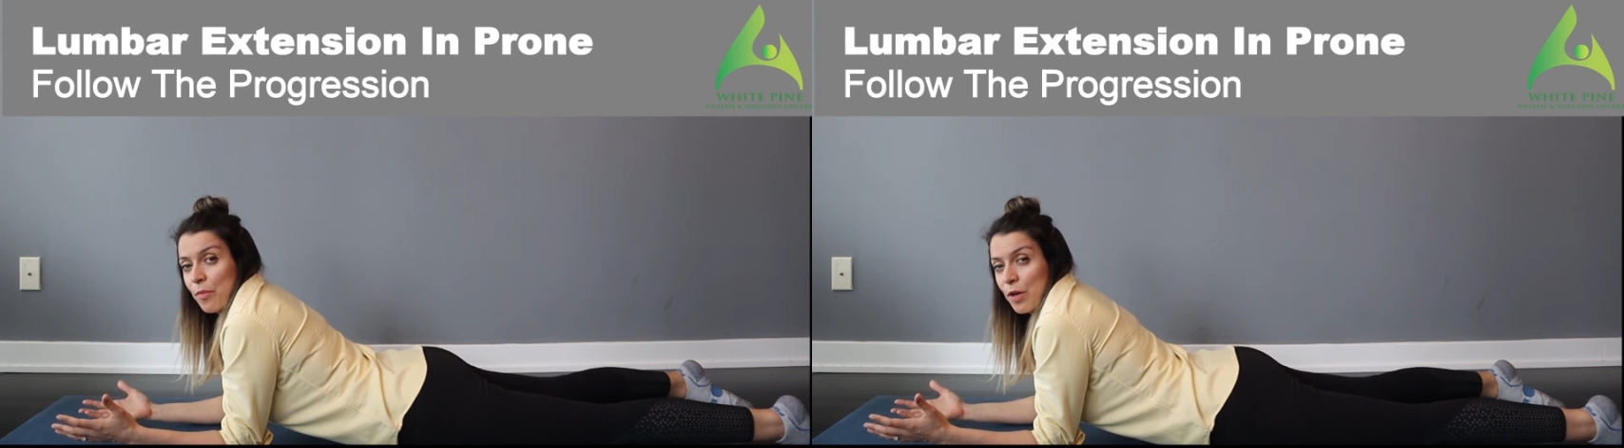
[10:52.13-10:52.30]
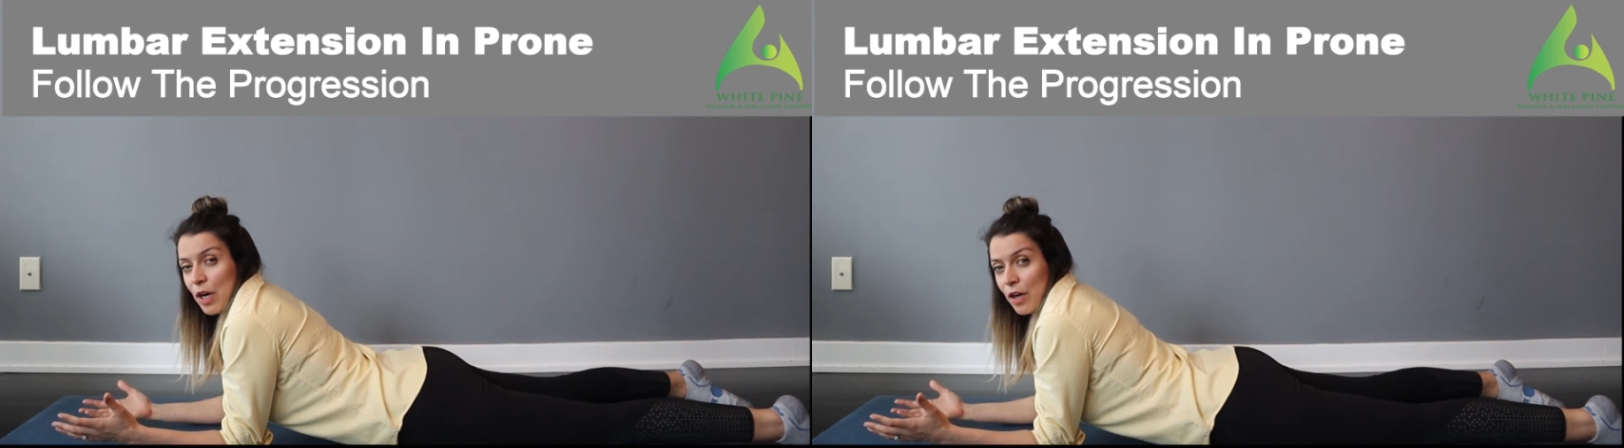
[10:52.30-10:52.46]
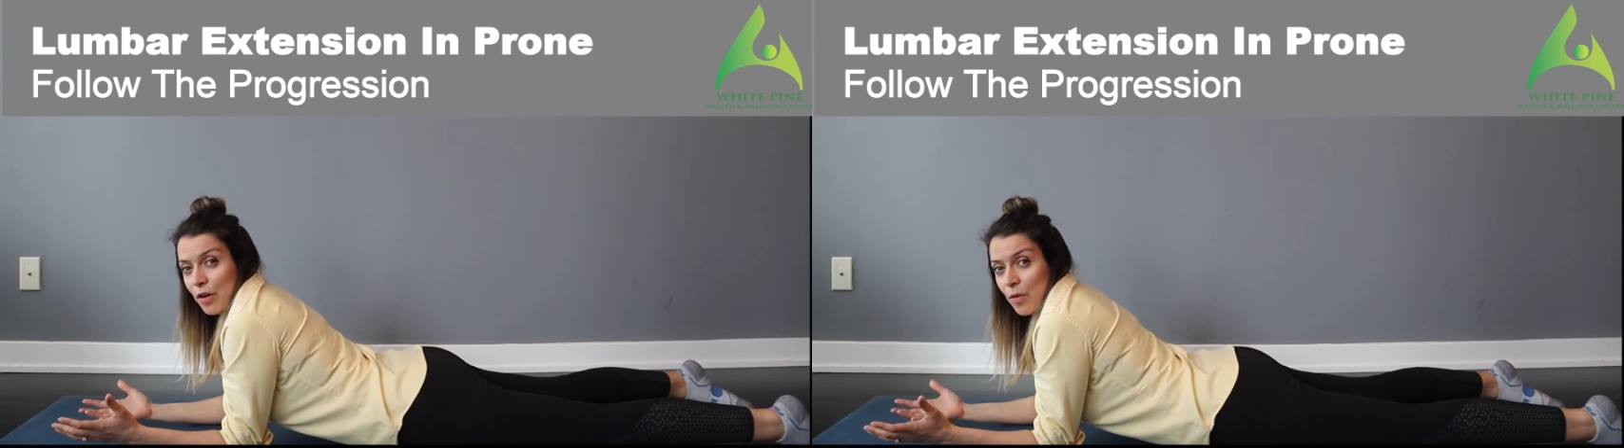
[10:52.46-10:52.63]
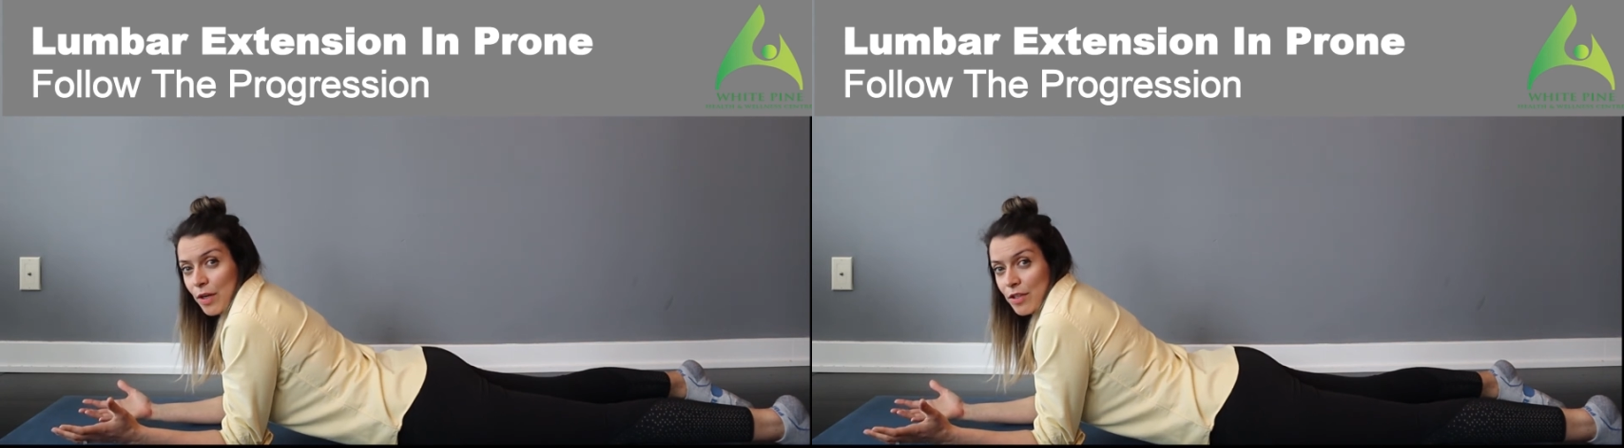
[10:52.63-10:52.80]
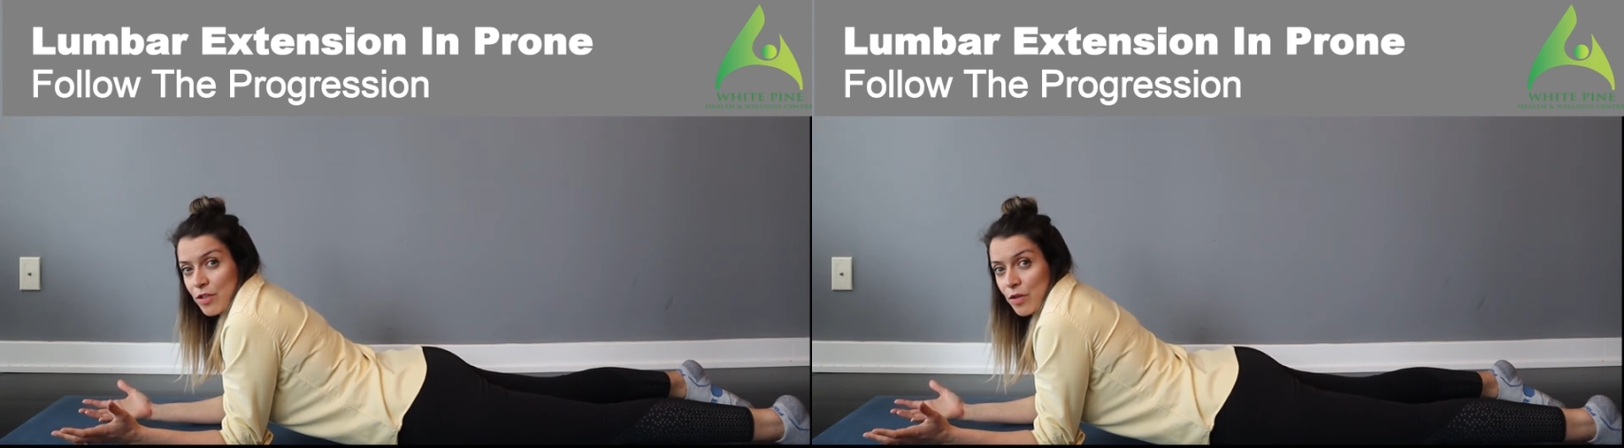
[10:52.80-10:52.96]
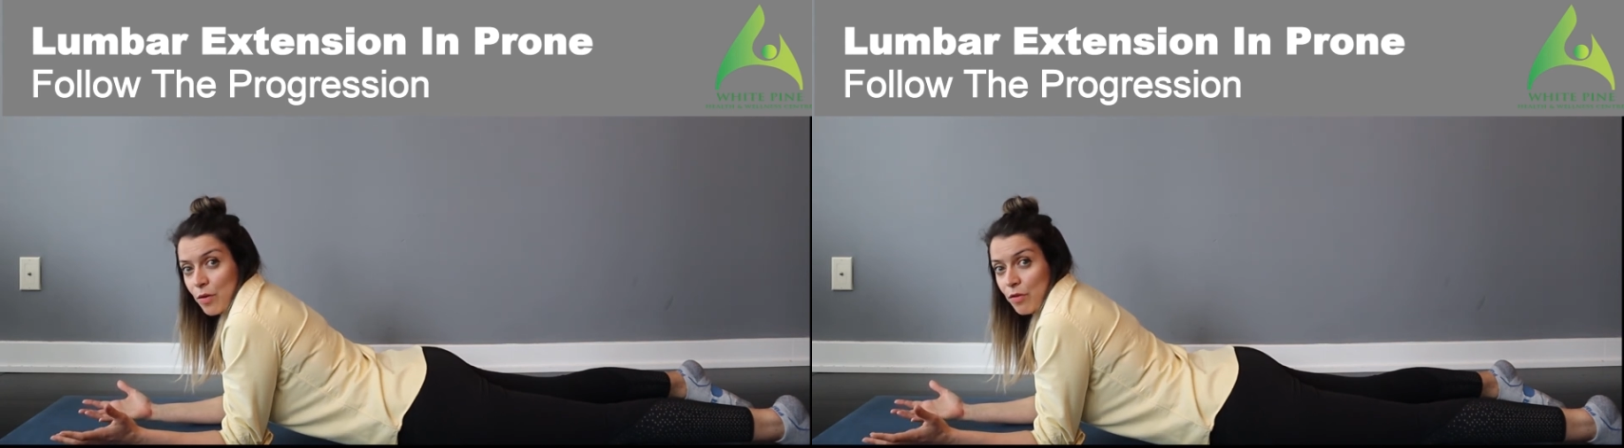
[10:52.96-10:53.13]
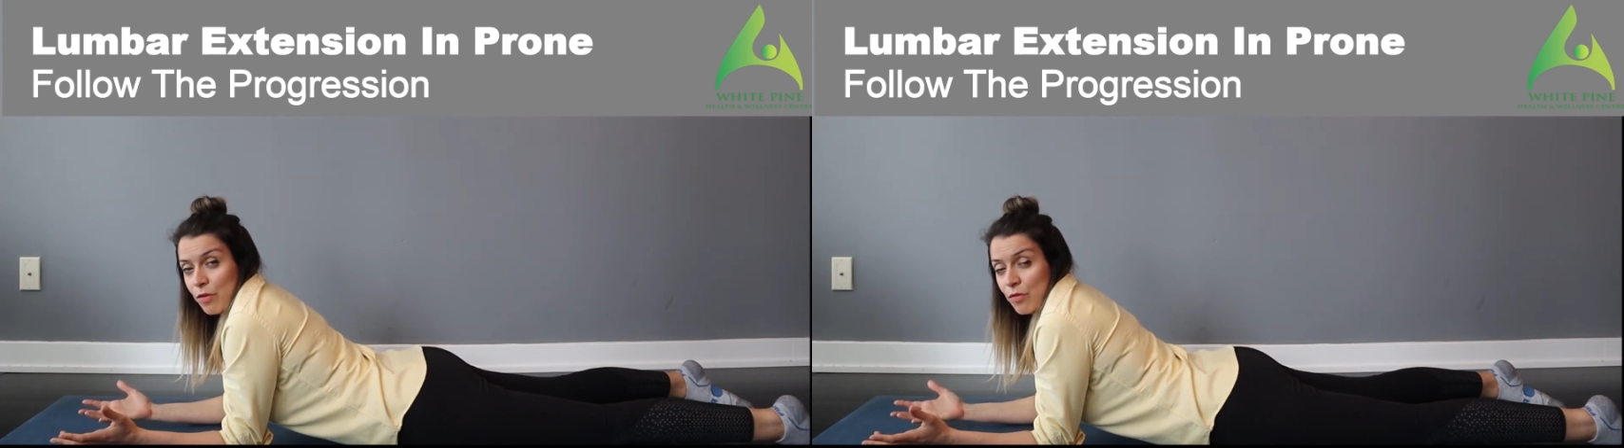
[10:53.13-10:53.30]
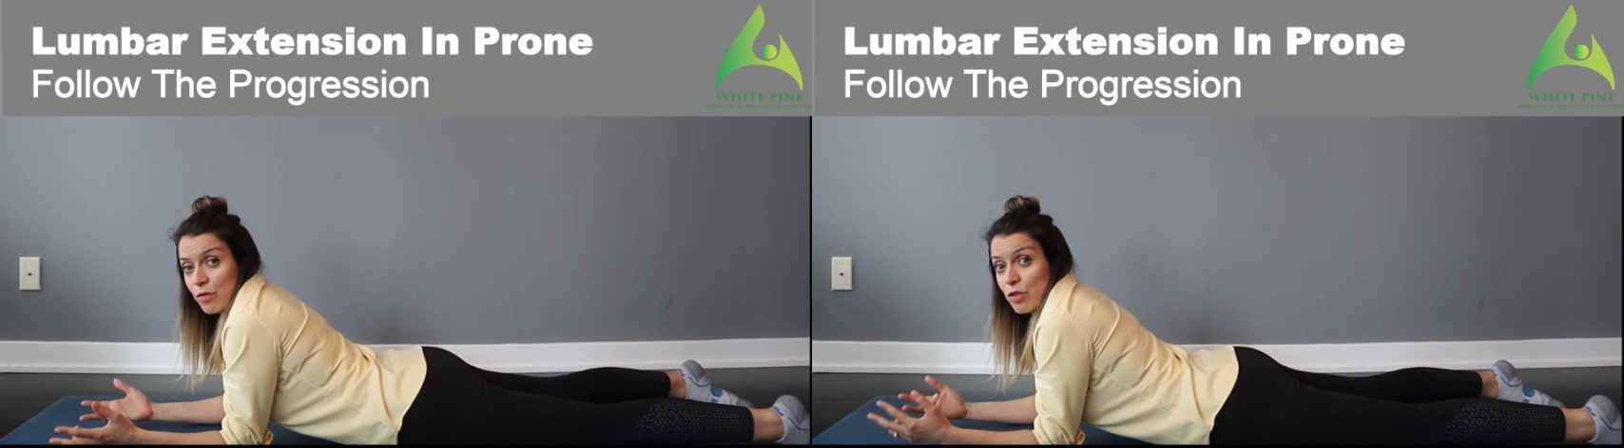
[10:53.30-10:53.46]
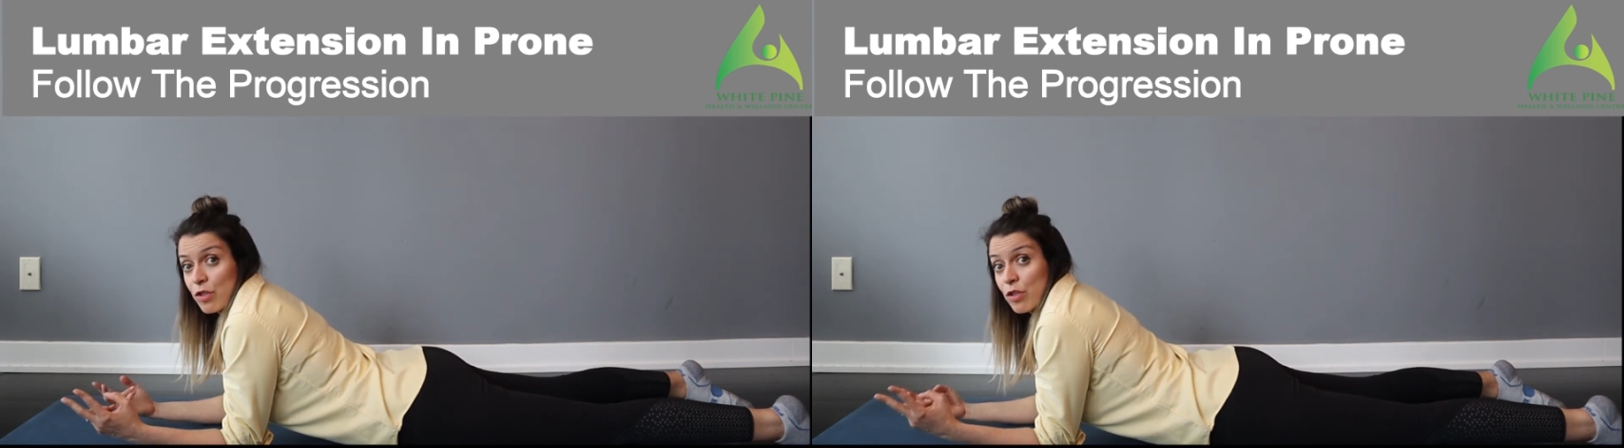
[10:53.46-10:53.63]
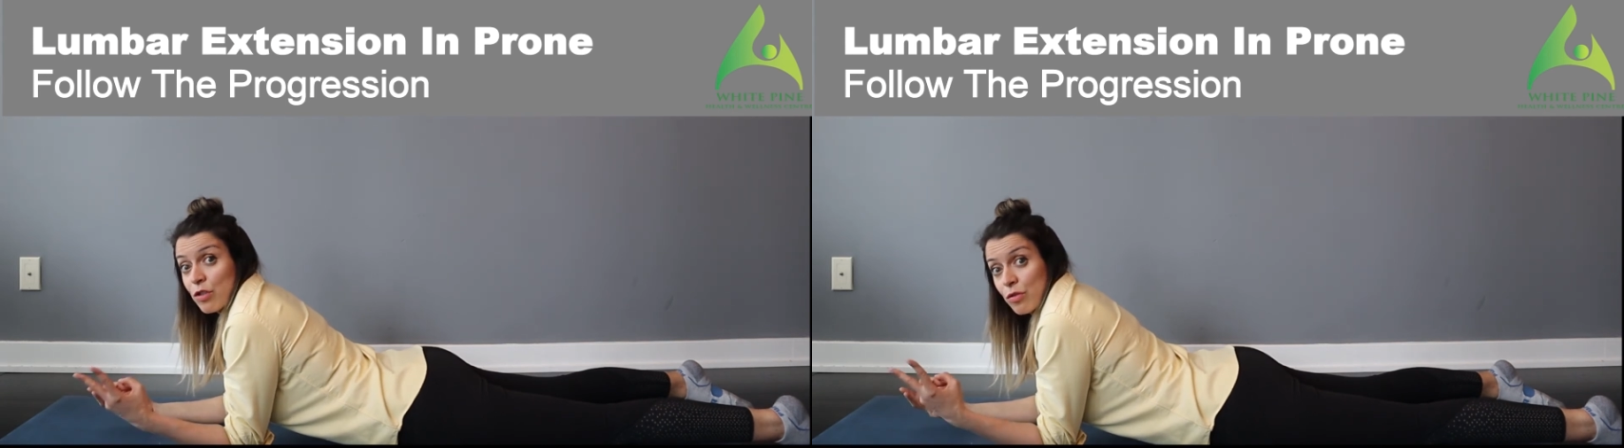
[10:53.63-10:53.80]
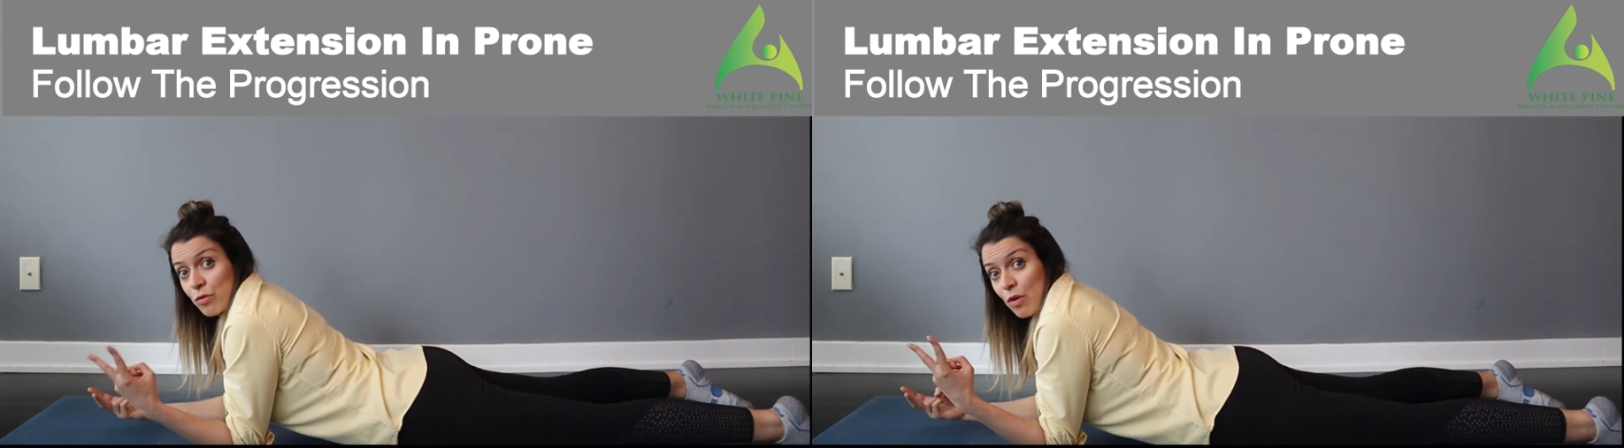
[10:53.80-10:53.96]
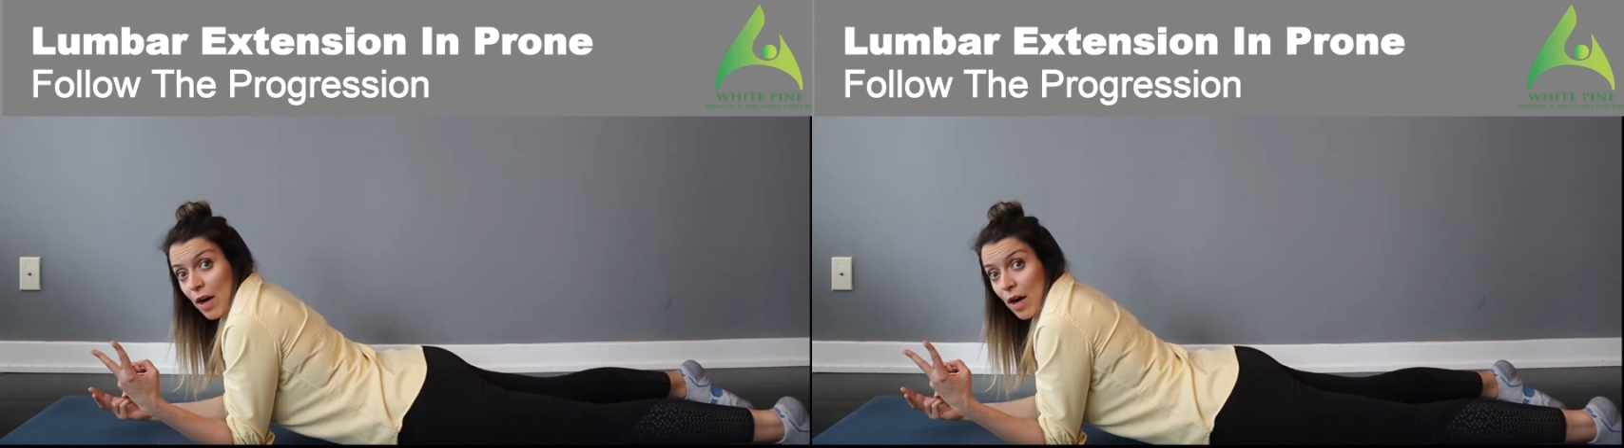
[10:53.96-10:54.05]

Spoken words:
We are going to go through 2